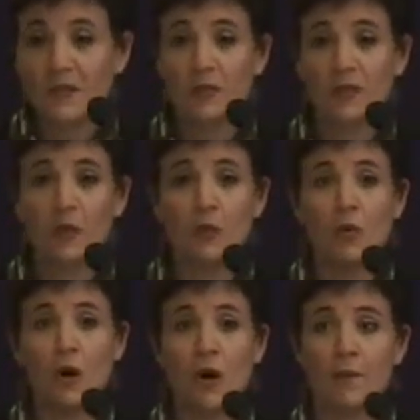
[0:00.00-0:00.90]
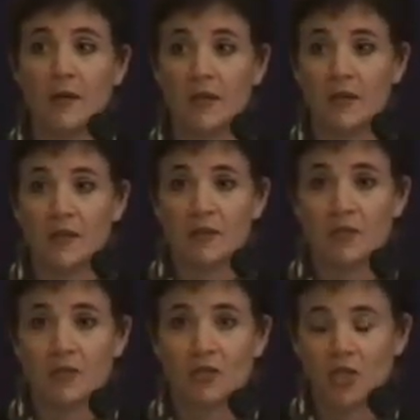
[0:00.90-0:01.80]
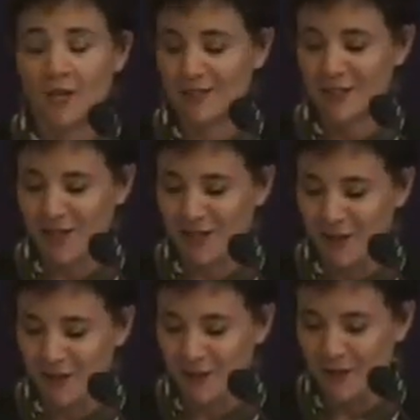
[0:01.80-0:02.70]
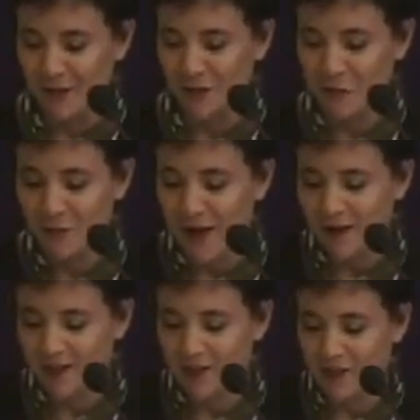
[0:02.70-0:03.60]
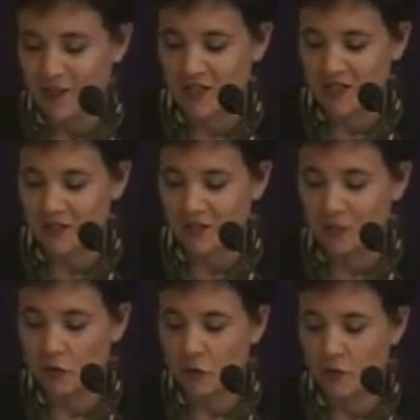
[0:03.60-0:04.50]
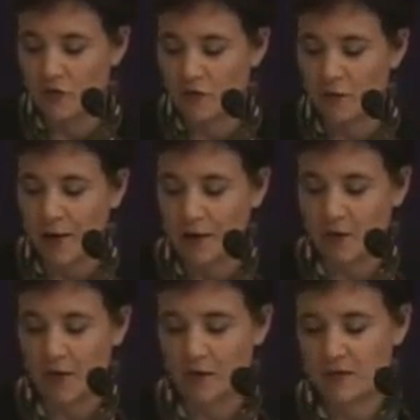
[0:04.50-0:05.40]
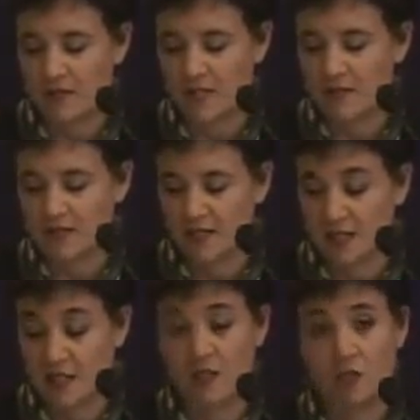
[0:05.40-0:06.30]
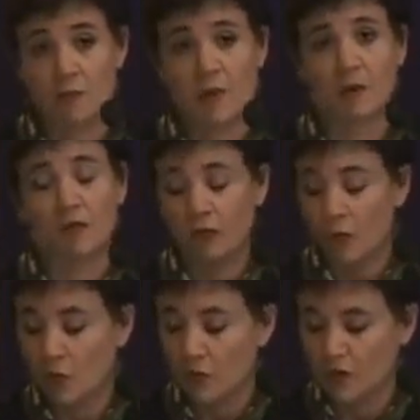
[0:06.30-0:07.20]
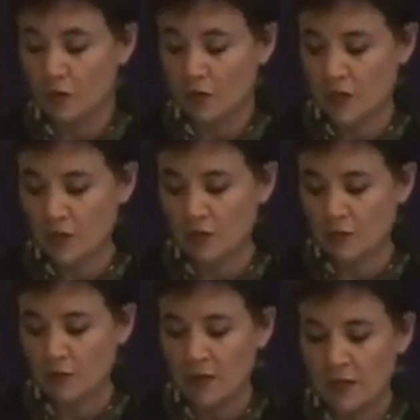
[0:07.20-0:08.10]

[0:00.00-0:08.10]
So just a few words of background to set the stage. About 4 years ago,